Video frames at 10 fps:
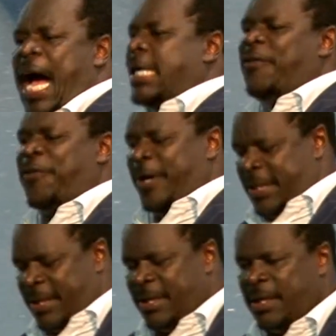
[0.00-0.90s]
are
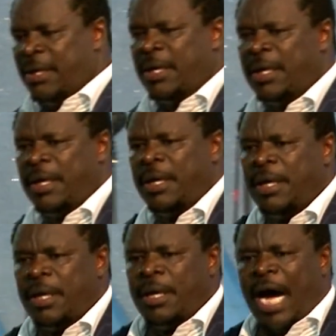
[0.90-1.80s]
different.
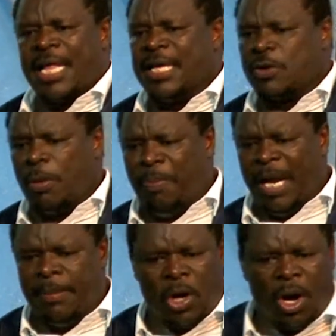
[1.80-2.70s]
Others will
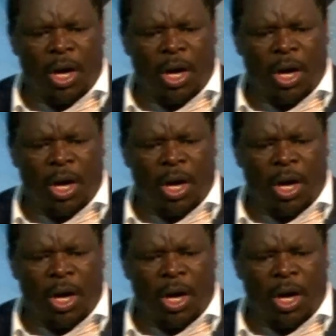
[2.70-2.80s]
blame